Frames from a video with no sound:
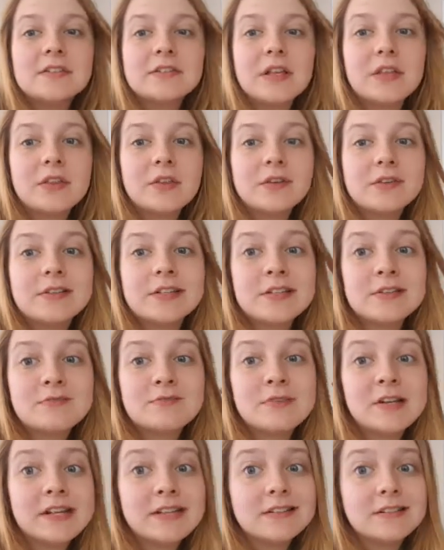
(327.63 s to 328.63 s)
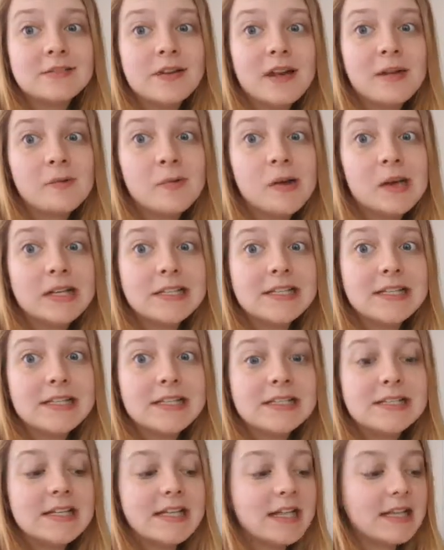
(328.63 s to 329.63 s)
So I thought I'd just reiterate what I
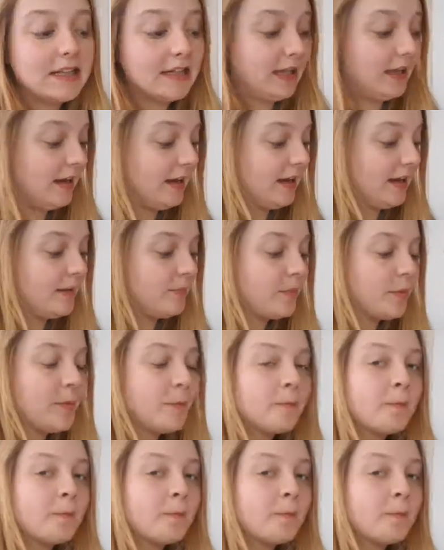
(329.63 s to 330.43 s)
said in that clip.